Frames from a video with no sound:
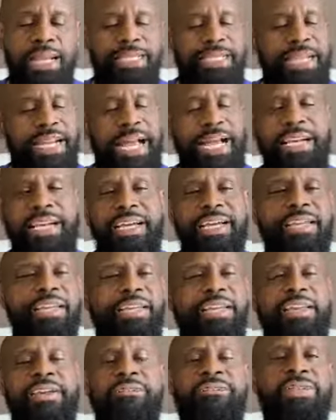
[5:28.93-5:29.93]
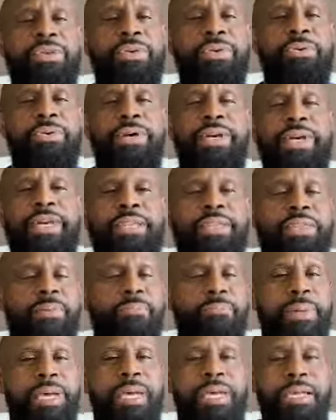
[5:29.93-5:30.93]
He said, I couldn't give you the
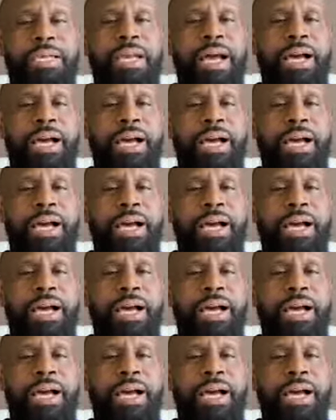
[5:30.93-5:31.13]
meat.